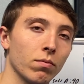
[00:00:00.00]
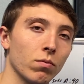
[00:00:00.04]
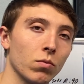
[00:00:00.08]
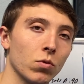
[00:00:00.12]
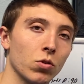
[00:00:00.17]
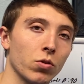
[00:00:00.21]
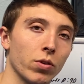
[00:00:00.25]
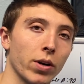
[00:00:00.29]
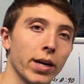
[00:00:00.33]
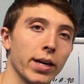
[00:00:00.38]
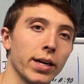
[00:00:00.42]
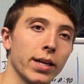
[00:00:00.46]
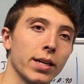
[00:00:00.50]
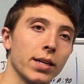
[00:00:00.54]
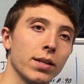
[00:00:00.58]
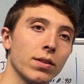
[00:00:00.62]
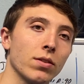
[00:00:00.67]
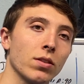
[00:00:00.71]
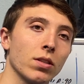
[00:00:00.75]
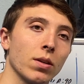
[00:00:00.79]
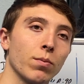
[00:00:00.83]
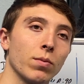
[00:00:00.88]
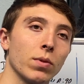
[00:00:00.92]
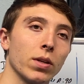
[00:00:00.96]
Try to hit
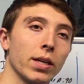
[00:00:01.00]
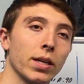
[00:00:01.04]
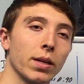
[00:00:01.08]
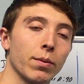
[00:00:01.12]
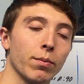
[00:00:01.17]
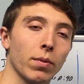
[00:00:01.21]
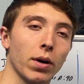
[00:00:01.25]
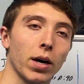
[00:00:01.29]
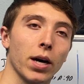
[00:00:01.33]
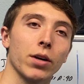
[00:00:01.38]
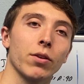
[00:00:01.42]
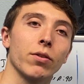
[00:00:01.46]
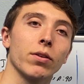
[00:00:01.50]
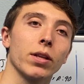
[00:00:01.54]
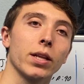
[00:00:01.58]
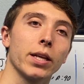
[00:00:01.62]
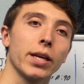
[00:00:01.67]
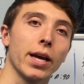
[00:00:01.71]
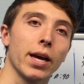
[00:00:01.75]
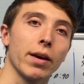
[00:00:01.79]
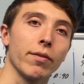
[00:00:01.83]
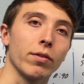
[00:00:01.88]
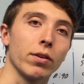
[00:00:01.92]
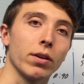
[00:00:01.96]
something moderately
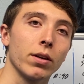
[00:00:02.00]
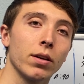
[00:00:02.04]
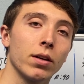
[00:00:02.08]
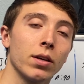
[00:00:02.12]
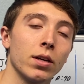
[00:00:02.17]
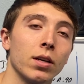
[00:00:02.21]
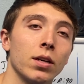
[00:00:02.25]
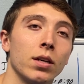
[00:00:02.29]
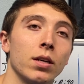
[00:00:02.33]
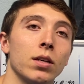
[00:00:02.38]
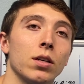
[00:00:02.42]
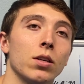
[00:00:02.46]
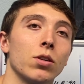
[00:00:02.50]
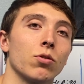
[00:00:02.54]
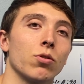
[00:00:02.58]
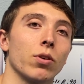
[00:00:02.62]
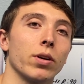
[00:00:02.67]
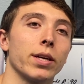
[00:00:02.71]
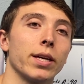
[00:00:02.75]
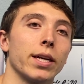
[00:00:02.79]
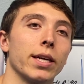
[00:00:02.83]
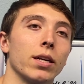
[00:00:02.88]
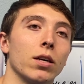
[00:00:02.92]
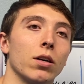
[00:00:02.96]
heavy.
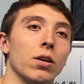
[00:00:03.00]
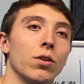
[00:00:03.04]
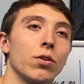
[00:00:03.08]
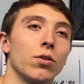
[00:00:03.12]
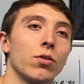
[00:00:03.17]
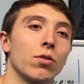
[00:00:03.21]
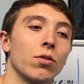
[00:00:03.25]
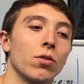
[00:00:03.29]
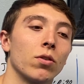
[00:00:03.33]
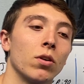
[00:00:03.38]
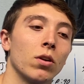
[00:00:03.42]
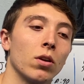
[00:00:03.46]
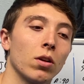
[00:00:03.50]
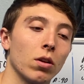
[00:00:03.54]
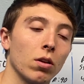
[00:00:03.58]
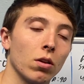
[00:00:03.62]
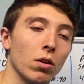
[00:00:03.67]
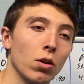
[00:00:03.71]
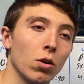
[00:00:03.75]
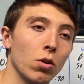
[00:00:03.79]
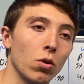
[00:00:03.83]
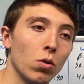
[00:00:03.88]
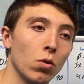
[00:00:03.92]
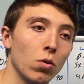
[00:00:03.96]
Trying to get under
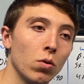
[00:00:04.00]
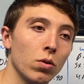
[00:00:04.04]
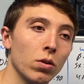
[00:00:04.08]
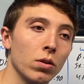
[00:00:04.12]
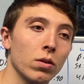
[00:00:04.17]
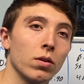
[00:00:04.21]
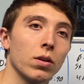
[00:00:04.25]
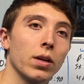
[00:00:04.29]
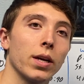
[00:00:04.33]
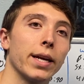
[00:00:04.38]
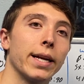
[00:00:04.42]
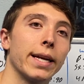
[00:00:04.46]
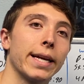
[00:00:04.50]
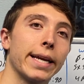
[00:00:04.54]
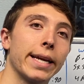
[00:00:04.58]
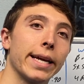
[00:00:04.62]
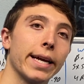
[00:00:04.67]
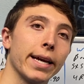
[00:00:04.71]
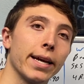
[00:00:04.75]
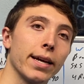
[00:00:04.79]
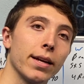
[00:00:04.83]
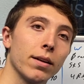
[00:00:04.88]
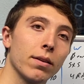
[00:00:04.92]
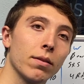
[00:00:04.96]
load, and
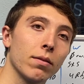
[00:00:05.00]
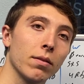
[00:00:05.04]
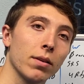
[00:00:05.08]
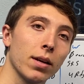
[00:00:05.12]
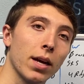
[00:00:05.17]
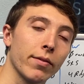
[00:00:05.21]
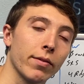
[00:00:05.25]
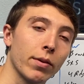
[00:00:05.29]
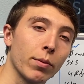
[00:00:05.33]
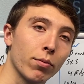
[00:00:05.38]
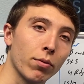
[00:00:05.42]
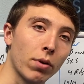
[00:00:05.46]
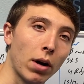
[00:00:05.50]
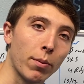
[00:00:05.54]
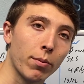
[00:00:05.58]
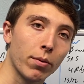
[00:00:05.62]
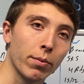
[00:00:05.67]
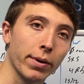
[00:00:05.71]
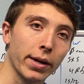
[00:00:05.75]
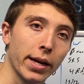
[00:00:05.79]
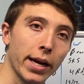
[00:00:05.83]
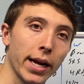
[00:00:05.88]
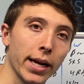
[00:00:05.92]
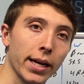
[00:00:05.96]
again, having proper
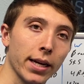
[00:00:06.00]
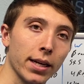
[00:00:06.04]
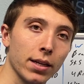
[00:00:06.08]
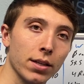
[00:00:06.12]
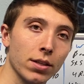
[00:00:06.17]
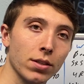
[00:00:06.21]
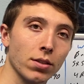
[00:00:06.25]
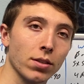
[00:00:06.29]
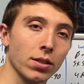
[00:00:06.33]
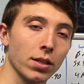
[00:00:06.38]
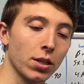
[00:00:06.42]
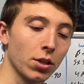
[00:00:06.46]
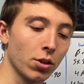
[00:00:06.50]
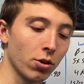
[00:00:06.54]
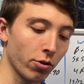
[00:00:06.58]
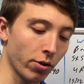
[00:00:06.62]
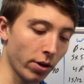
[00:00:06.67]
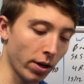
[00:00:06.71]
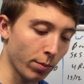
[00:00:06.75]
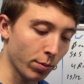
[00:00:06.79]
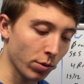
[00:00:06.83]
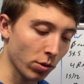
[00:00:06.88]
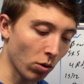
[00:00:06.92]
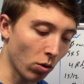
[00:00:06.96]
mechanics, sitting your
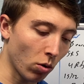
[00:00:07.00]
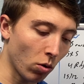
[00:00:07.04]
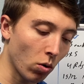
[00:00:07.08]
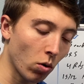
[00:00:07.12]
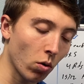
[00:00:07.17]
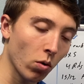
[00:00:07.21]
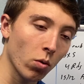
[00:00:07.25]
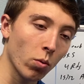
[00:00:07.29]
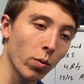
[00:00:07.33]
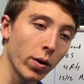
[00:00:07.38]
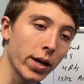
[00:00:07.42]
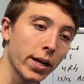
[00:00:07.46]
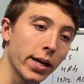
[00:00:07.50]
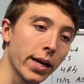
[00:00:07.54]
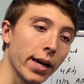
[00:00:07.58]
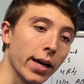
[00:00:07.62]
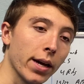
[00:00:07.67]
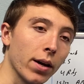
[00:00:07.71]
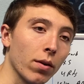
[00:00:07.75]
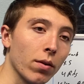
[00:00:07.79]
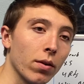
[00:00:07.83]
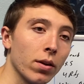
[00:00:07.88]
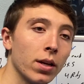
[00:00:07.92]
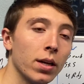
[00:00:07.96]
hips all the way
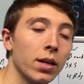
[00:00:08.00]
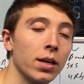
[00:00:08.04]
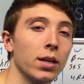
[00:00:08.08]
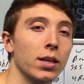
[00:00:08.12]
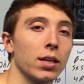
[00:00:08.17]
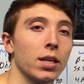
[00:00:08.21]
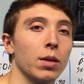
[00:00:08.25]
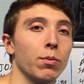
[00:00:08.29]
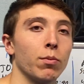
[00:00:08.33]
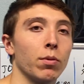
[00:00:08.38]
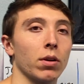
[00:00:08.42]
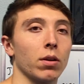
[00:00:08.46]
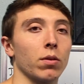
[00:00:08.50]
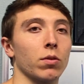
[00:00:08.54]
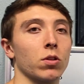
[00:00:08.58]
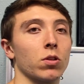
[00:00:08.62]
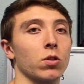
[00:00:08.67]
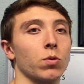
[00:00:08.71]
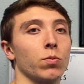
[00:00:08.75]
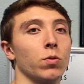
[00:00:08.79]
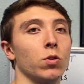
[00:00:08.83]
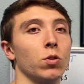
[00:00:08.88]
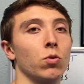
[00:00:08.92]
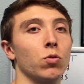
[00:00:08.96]
down, keeping a
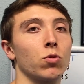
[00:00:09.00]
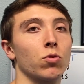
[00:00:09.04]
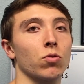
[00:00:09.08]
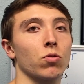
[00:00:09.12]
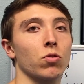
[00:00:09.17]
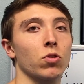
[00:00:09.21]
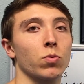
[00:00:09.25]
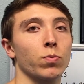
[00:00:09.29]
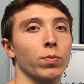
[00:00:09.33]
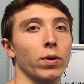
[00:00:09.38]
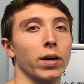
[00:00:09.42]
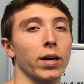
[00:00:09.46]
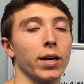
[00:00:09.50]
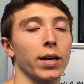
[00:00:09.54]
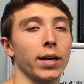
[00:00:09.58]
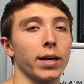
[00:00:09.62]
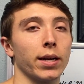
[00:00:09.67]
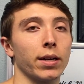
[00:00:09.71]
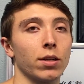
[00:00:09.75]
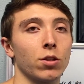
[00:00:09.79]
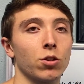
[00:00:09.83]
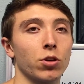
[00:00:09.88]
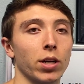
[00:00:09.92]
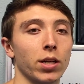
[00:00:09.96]
neutral
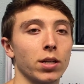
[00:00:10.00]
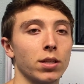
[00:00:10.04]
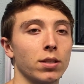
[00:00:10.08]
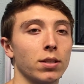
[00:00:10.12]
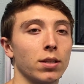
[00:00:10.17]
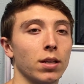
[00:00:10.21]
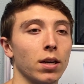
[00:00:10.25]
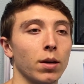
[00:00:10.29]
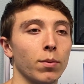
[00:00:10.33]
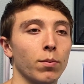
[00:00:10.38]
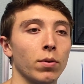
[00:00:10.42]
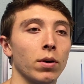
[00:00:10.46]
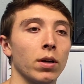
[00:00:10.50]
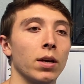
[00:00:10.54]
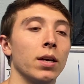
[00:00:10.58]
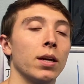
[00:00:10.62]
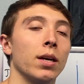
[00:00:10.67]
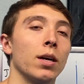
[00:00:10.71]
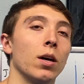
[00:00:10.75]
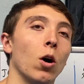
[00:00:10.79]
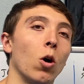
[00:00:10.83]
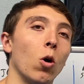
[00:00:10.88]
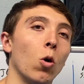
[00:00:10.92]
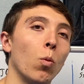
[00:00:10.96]
spine, chest up,
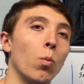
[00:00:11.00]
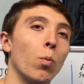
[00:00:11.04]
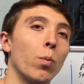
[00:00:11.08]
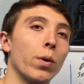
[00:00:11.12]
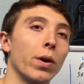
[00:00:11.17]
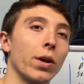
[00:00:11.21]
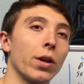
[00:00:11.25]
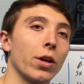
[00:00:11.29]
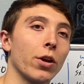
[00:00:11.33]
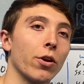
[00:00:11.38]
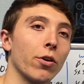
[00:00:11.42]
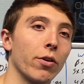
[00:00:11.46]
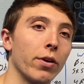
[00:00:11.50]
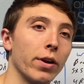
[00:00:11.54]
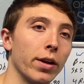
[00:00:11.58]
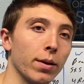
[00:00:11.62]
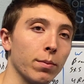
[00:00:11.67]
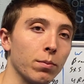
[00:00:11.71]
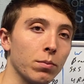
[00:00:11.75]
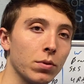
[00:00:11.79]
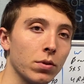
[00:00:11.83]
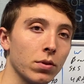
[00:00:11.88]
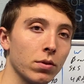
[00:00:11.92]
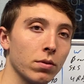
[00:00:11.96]
opening your
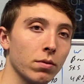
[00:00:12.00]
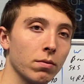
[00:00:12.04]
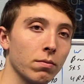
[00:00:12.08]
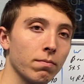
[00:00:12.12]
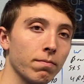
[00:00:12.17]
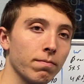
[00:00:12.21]
hips.